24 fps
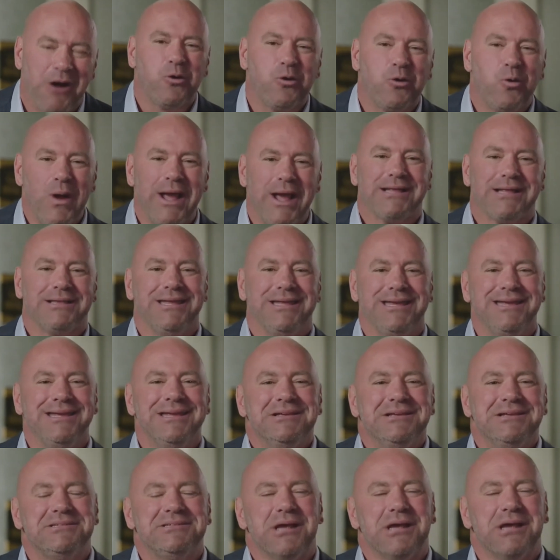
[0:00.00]
quickly
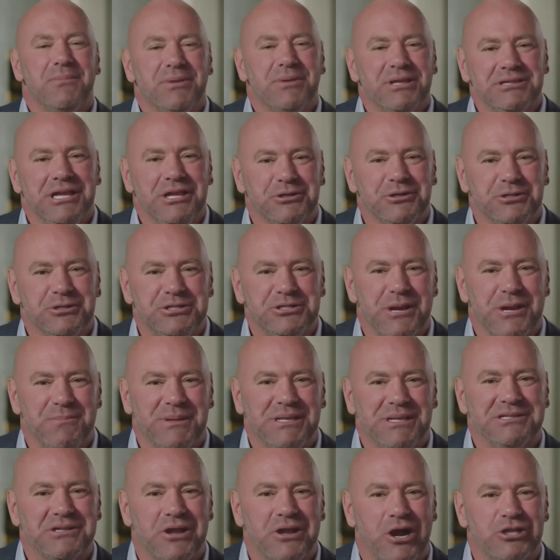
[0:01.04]
some of the leadership in
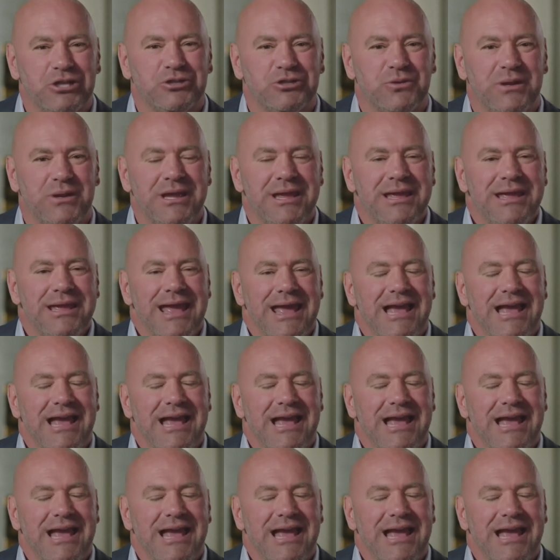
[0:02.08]
this country